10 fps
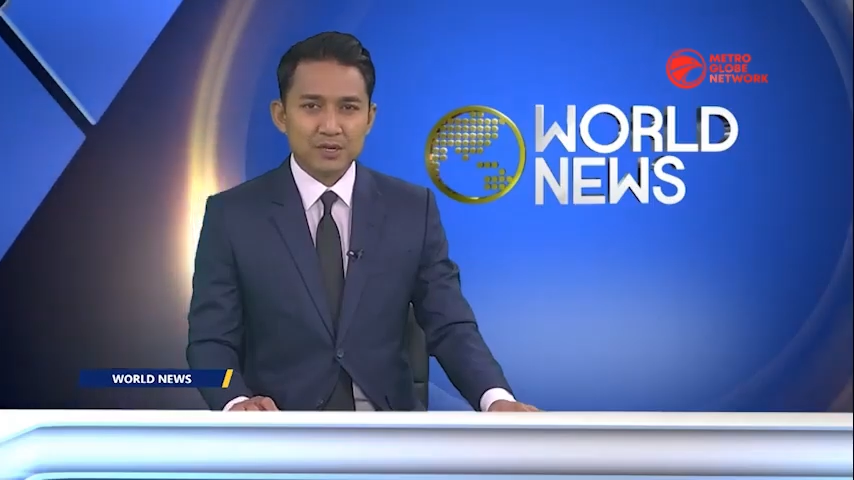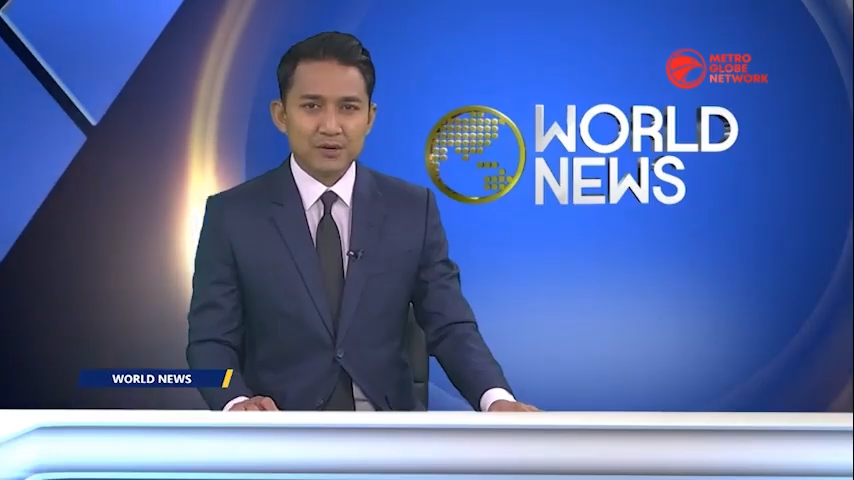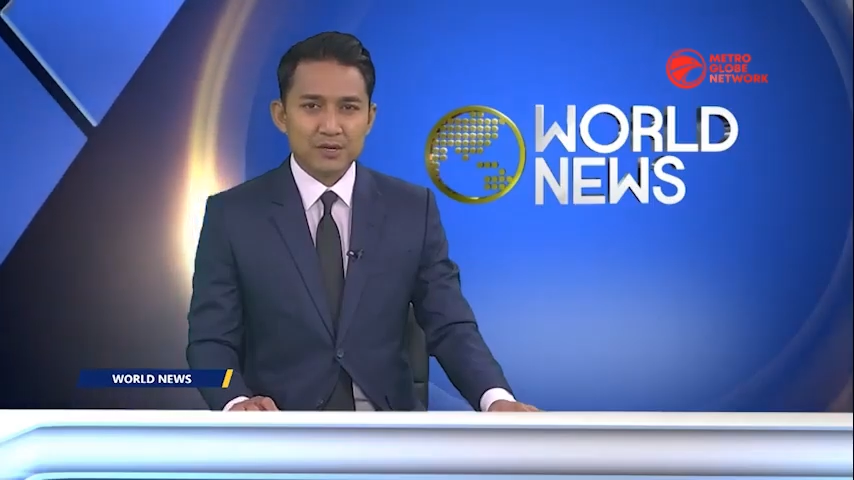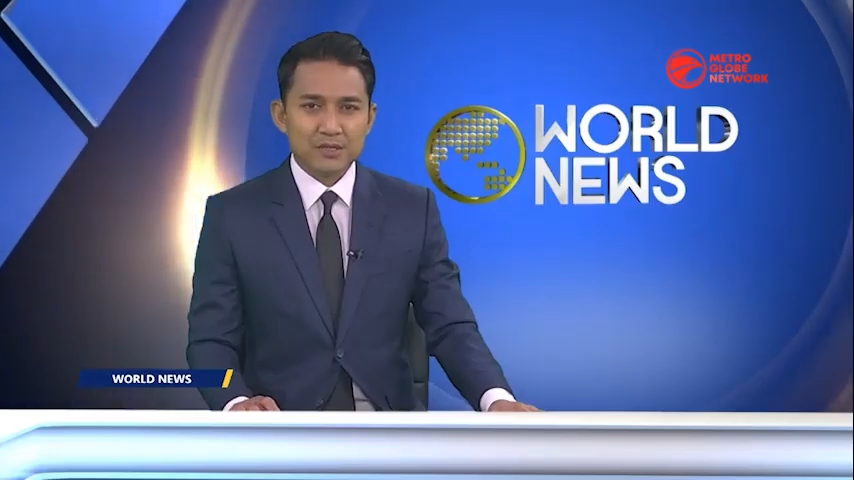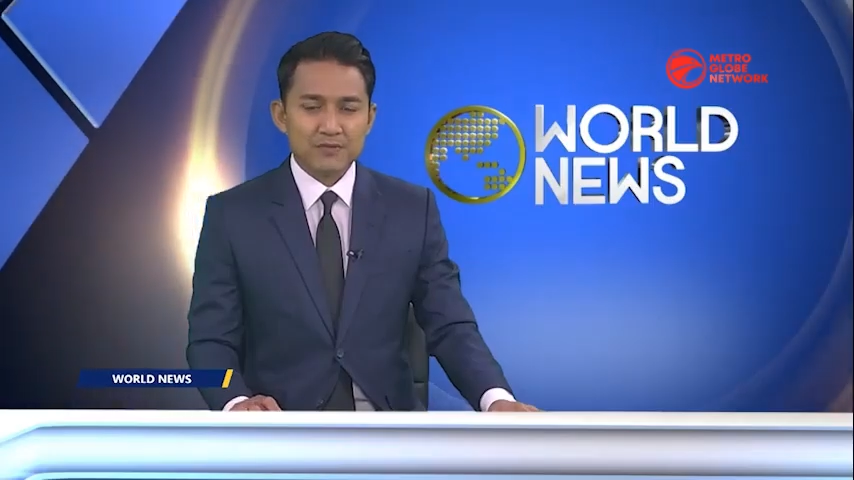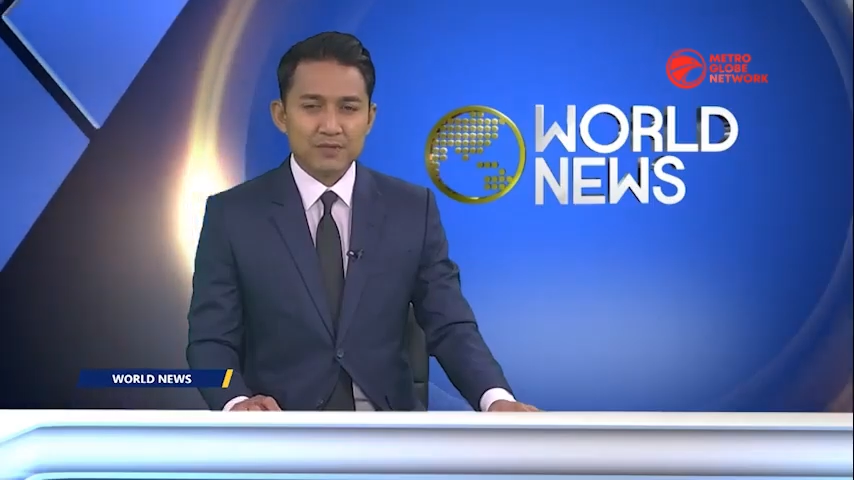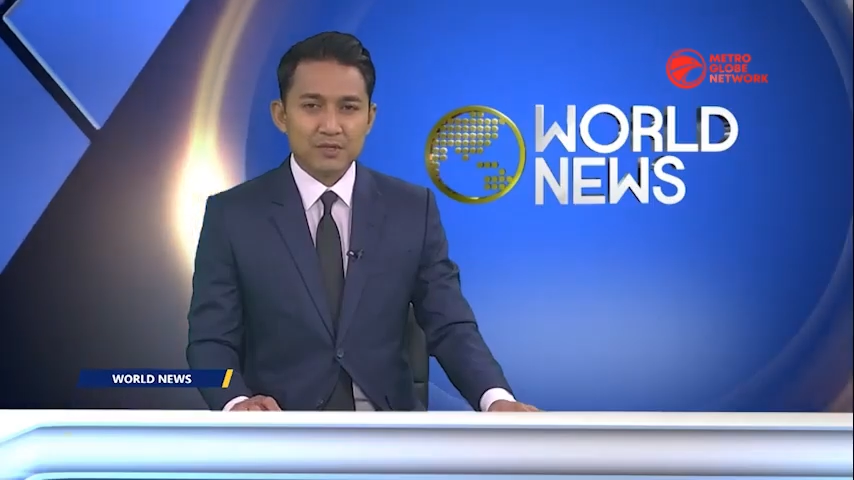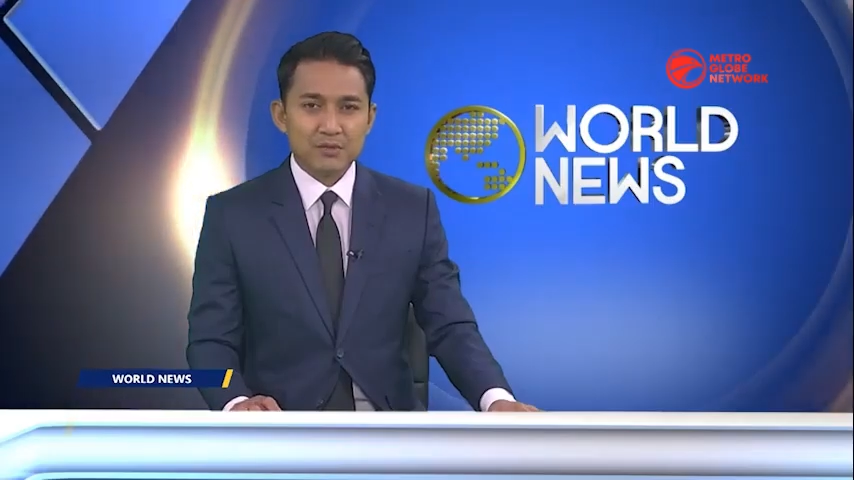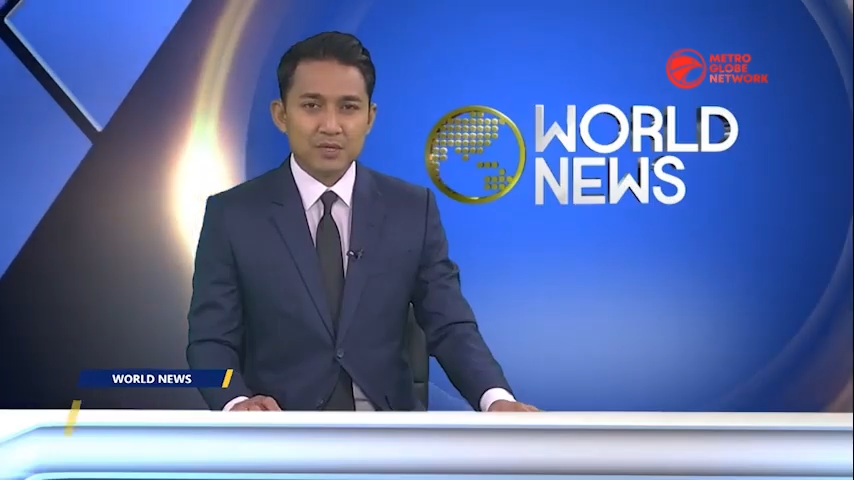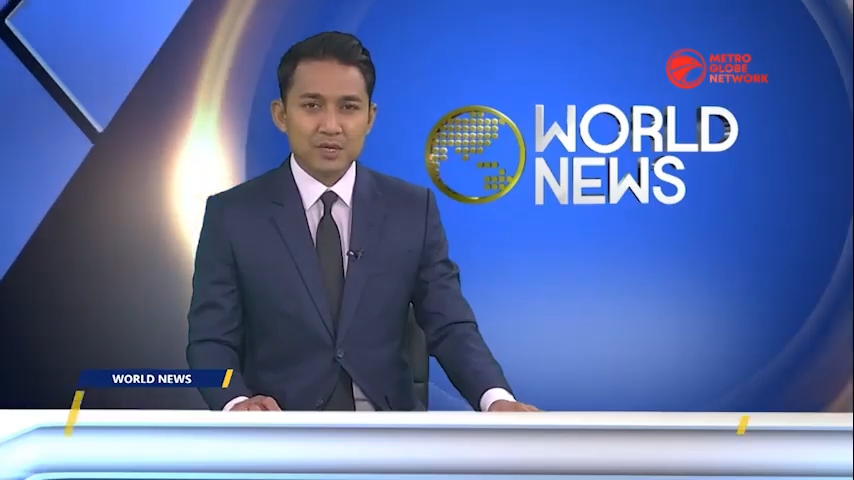areas of
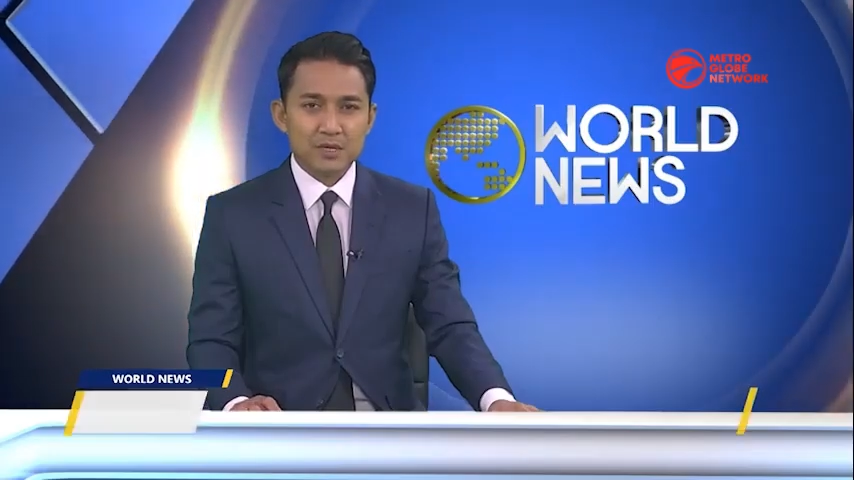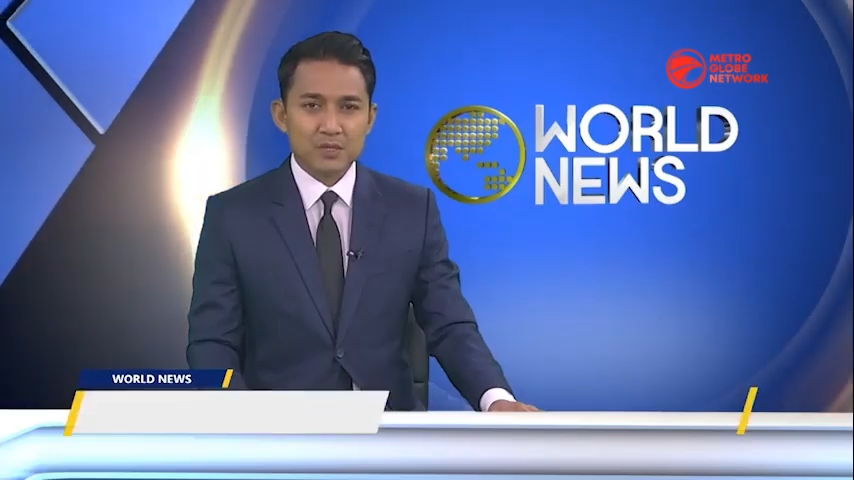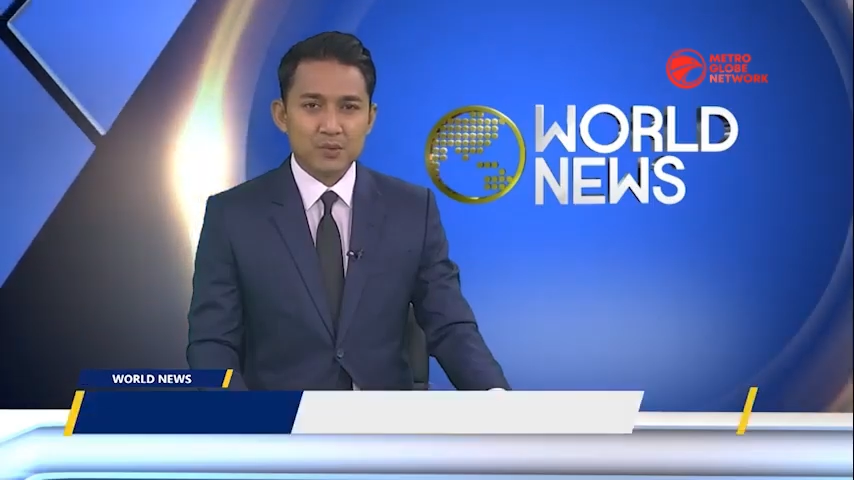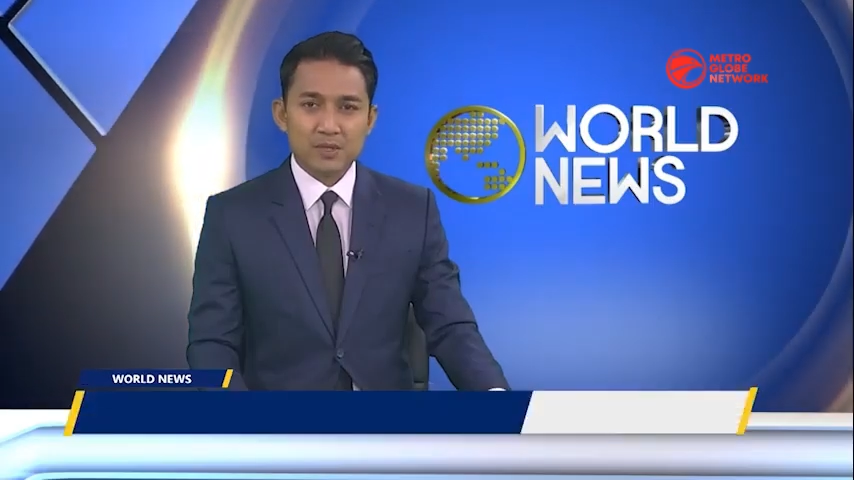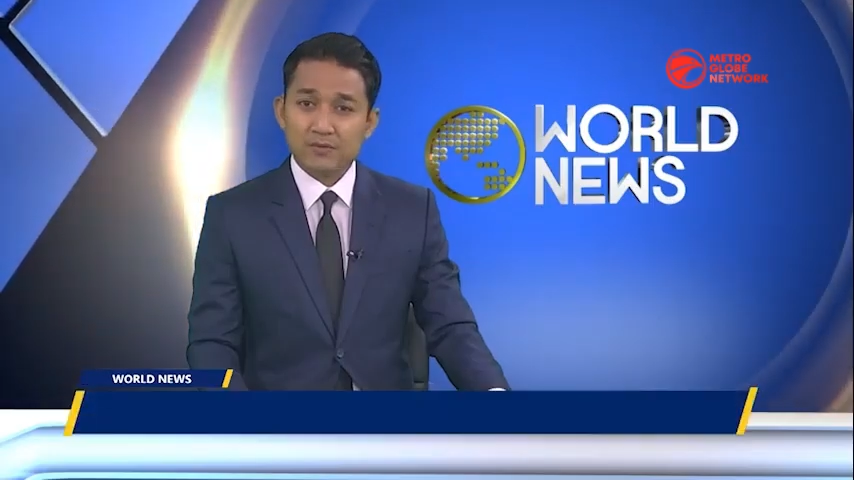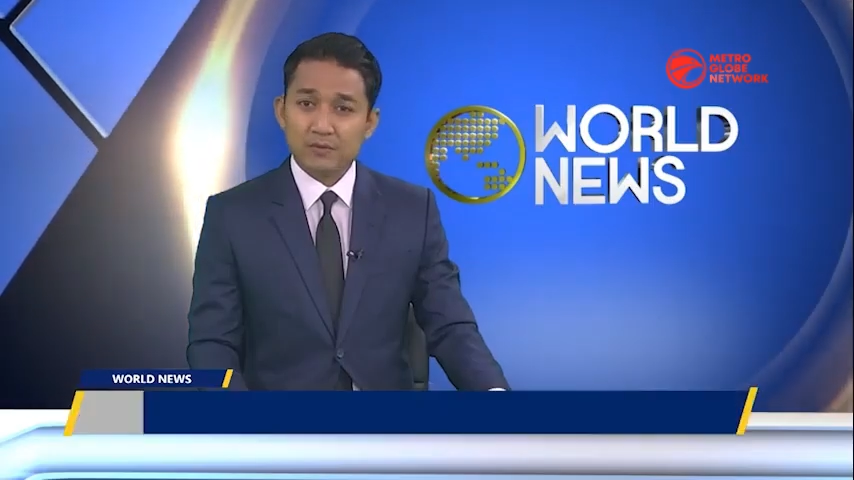the UK as weather